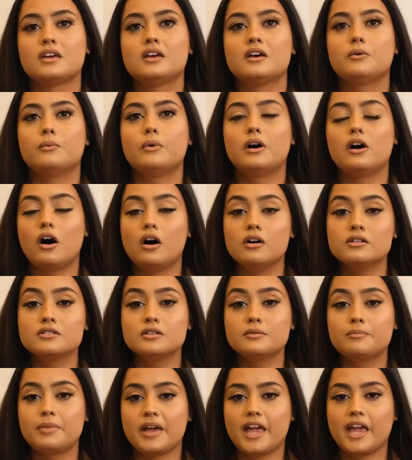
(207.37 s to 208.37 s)
while
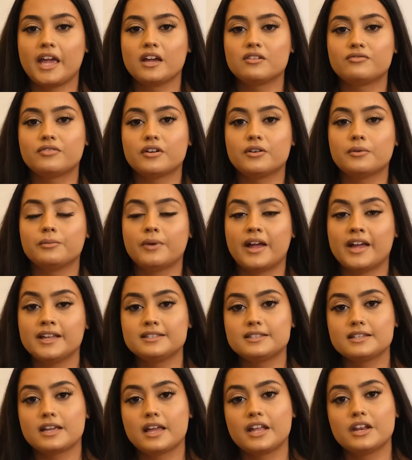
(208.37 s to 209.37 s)
also paying for
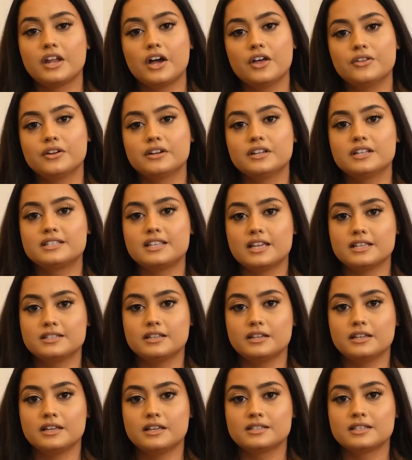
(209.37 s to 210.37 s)
rent and other
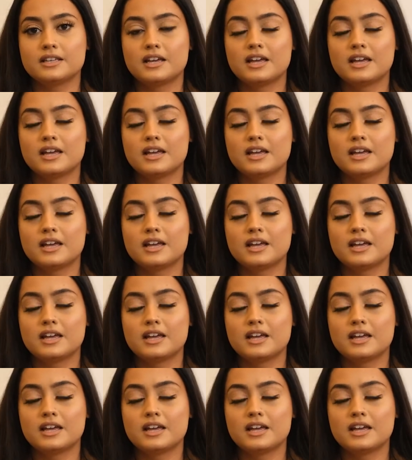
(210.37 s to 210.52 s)
necessities,